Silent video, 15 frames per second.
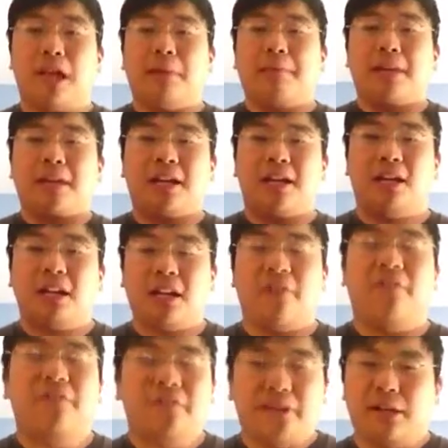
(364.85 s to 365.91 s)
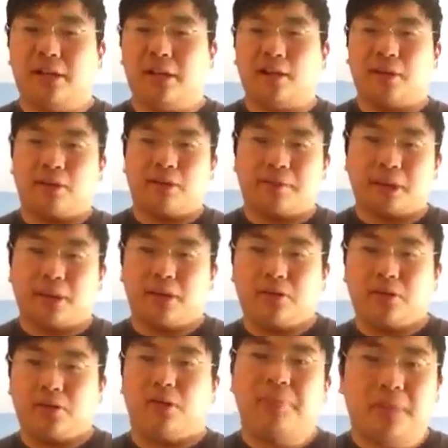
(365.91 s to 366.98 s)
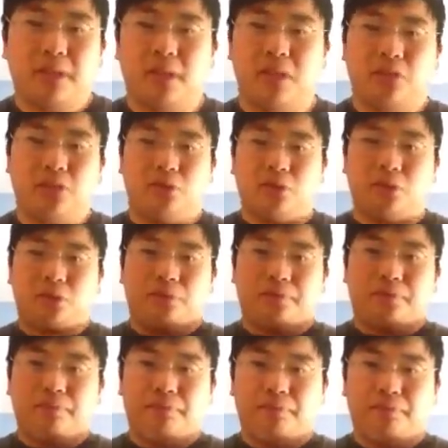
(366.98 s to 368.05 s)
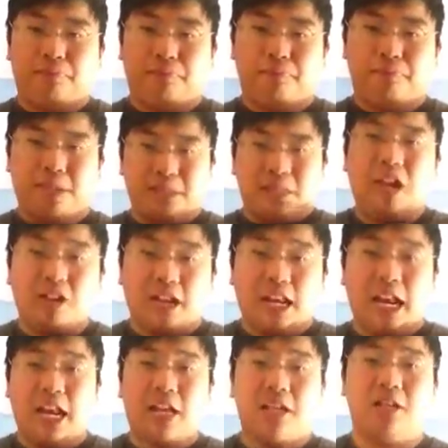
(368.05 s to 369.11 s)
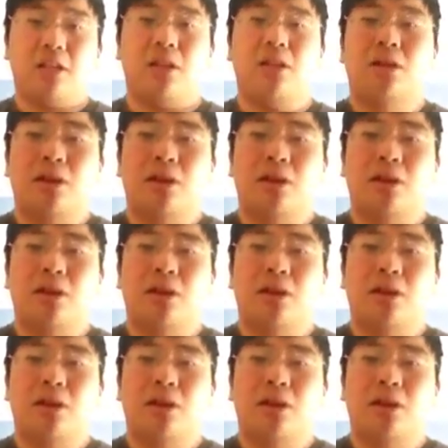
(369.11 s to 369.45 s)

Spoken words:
I'm getting out of here. Gotta do something. So, peace out, guys.